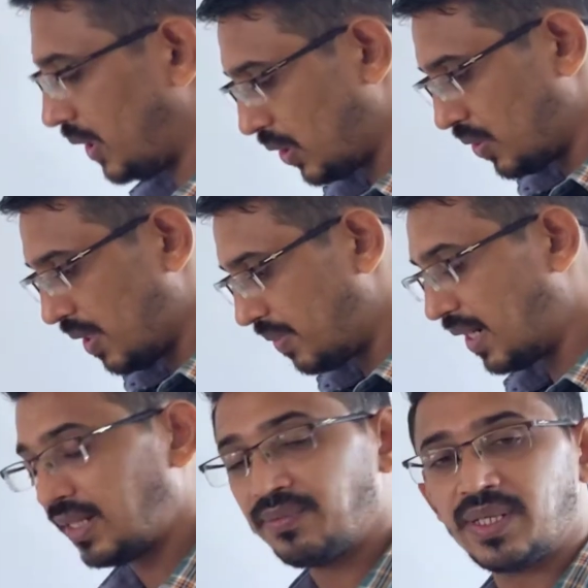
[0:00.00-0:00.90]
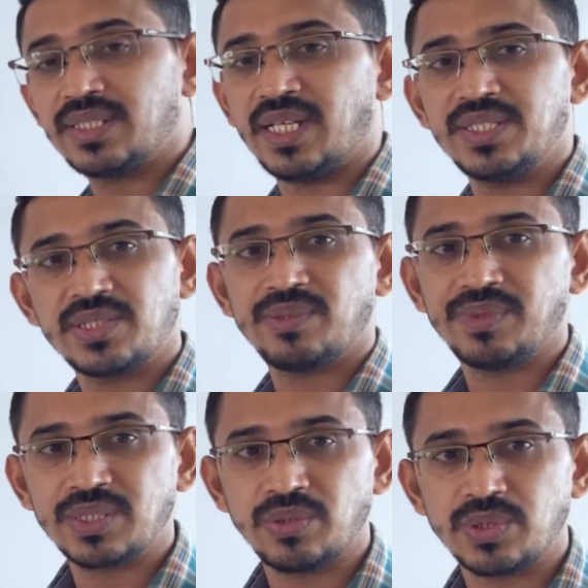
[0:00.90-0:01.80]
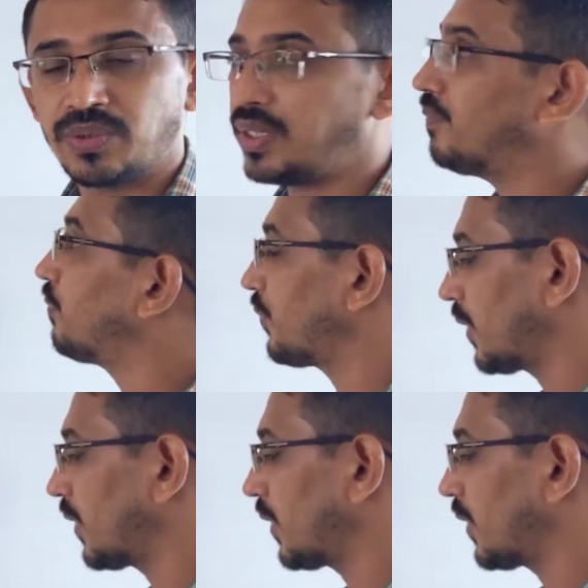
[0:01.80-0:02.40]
this question, I am telling what is the answer of this question. Okay,